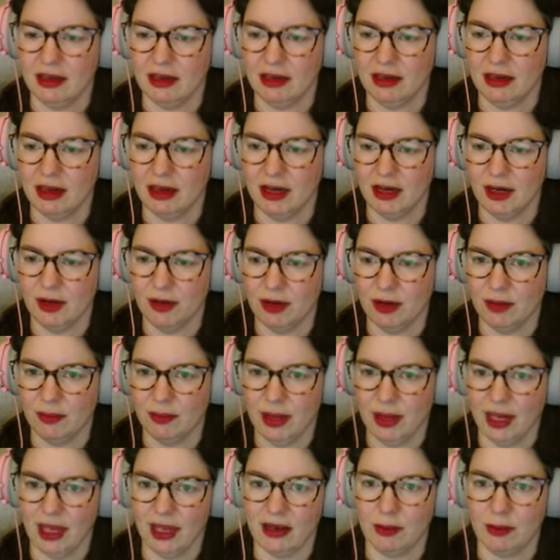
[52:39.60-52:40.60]
And you can
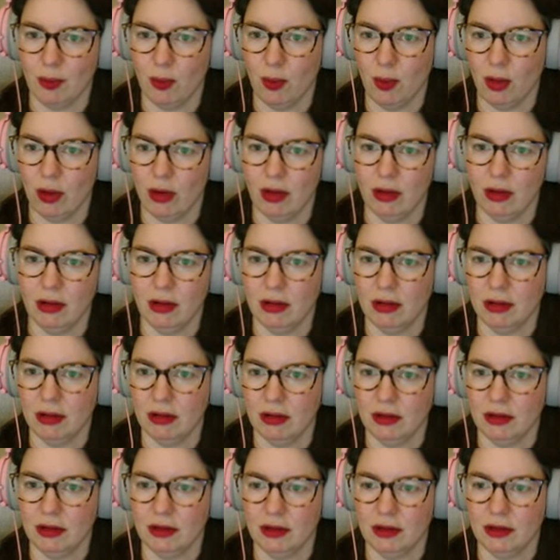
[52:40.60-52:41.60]
pick what
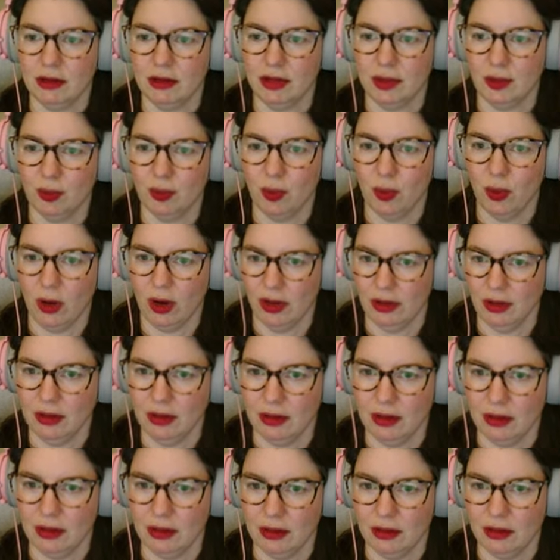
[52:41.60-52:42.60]
you want
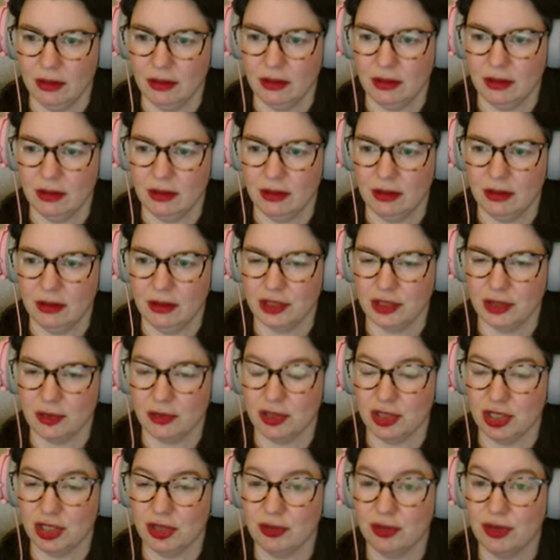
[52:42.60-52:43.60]
as long
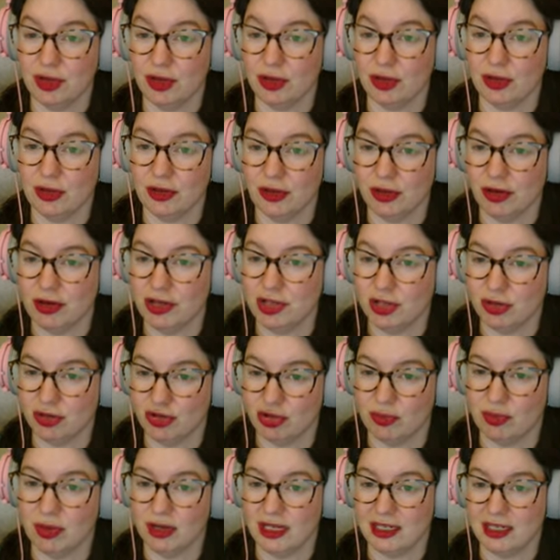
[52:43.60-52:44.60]
as you know. The only
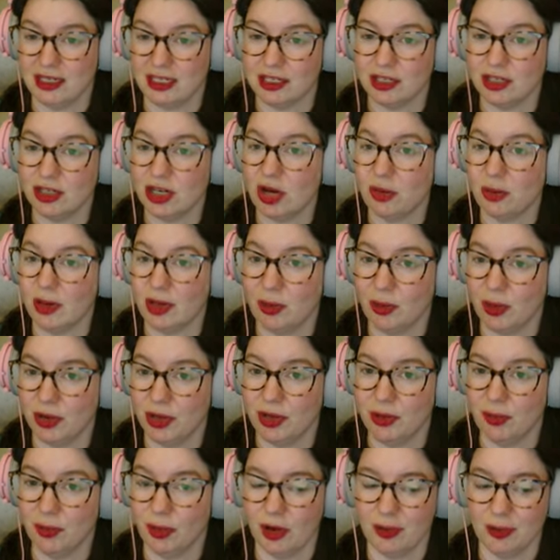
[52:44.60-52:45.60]
trouble is knowing what you
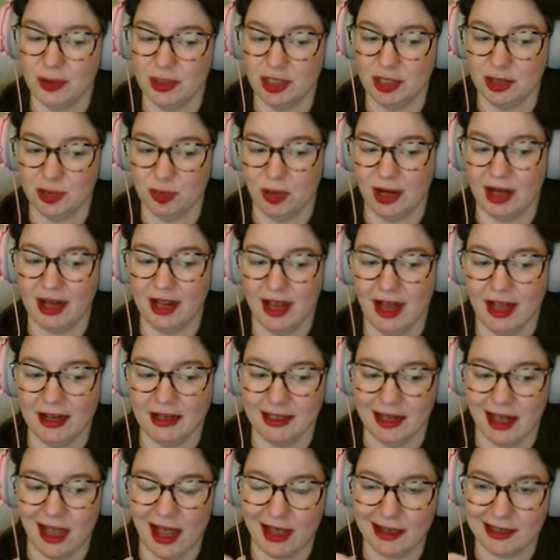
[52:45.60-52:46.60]
want, which is why I had
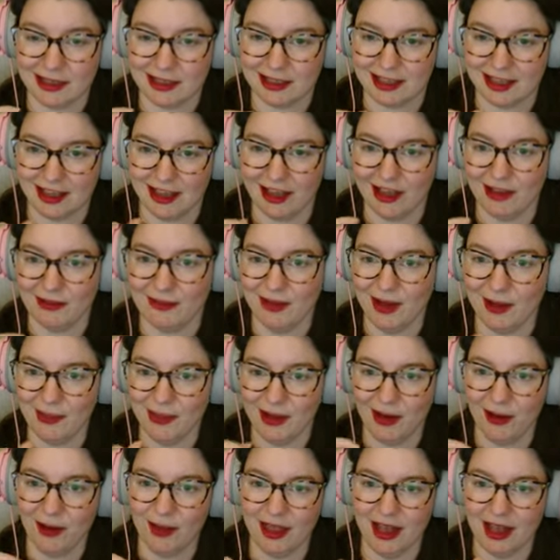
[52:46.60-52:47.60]
to ask
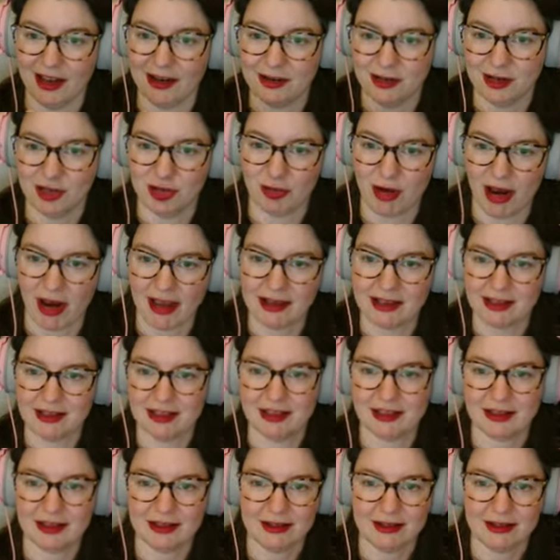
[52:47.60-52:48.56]
about that dress,